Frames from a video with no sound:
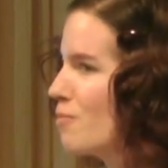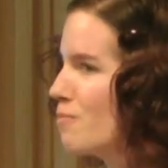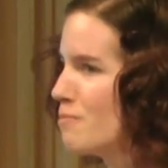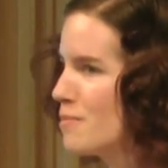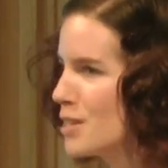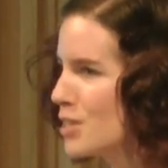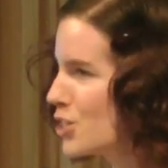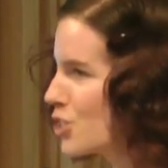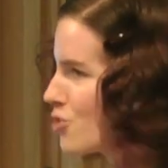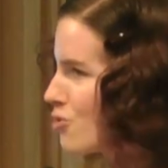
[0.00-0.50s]

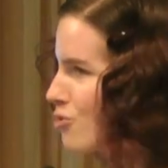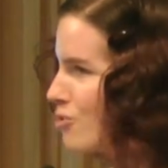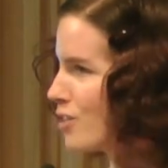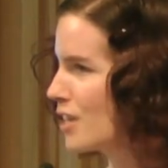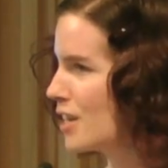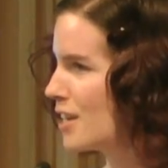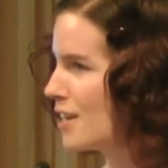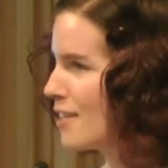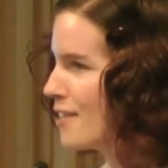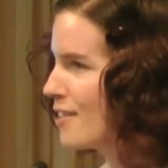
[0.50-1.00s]

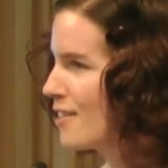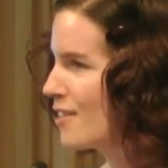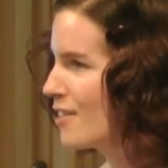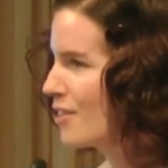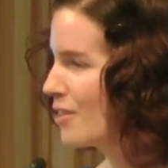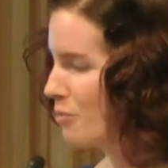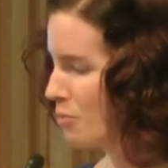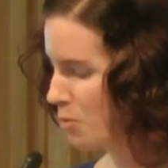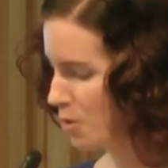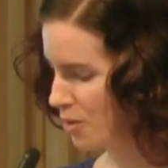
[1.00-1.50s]
mystery
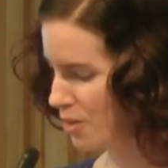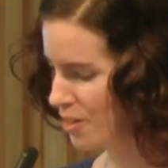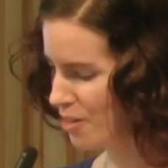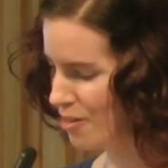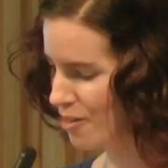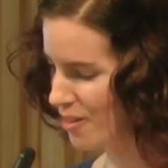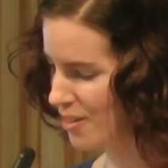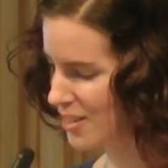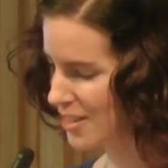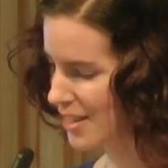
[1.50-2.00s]
within
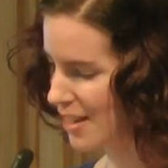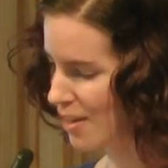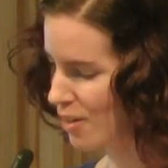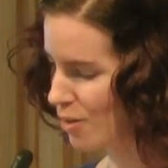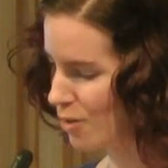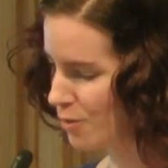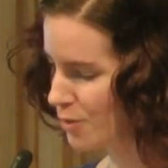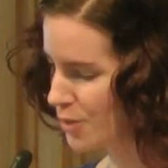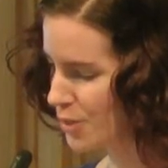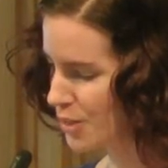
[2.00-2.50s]

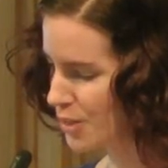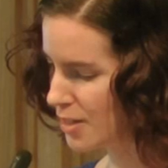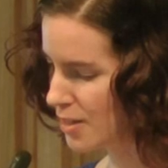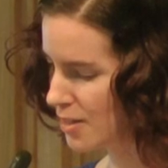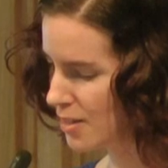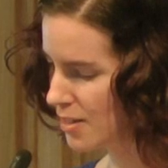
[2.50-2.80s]
ourselves.